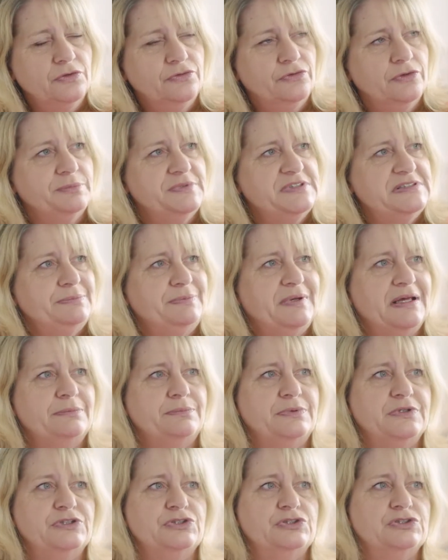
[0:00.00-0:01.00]
So Mr.
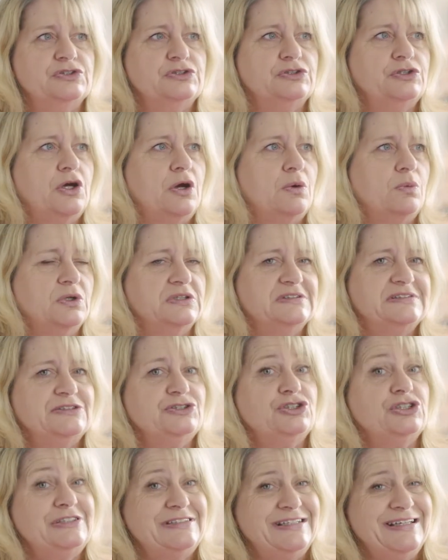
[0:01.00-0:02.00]
Blackburn does not want,
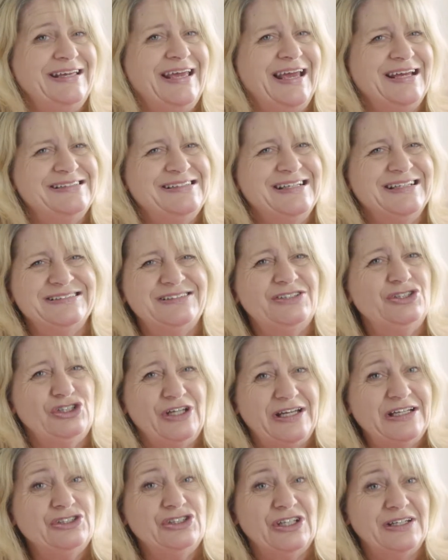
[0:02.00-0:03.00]
just in case he has to
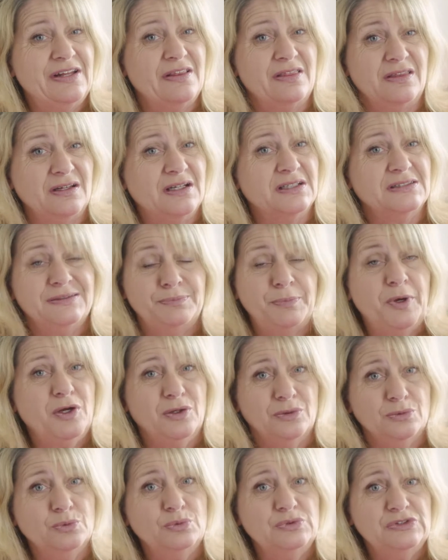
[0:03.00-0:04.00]
change anything, I
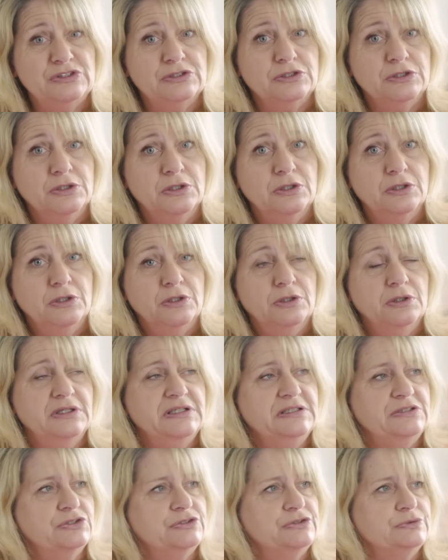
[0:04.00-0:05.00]
suppose,
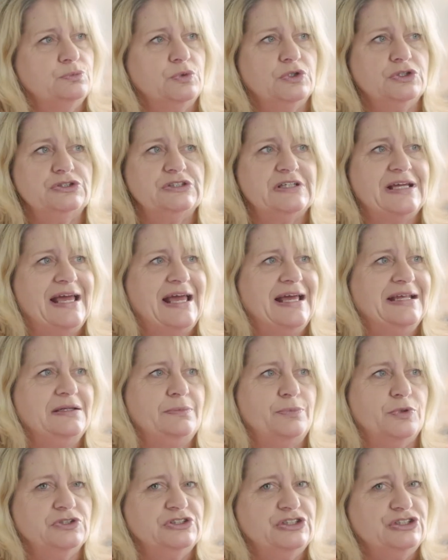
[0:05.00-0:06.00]
he doesn't want
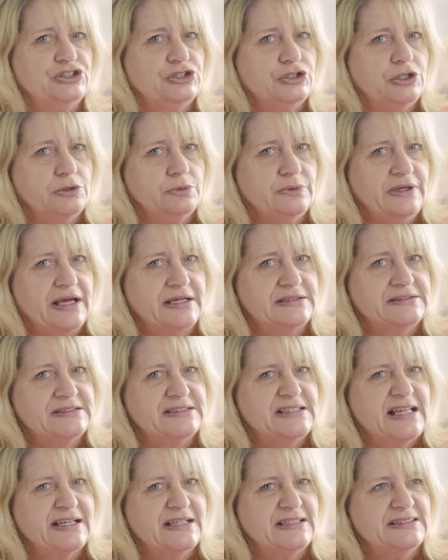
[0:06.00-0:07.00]
anybody to know yet. So
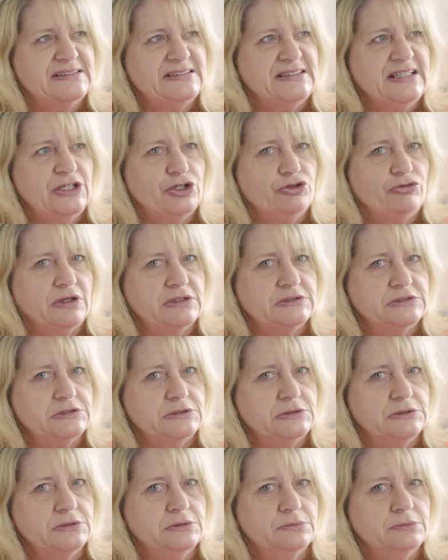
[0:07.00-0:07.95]
it's like a secret.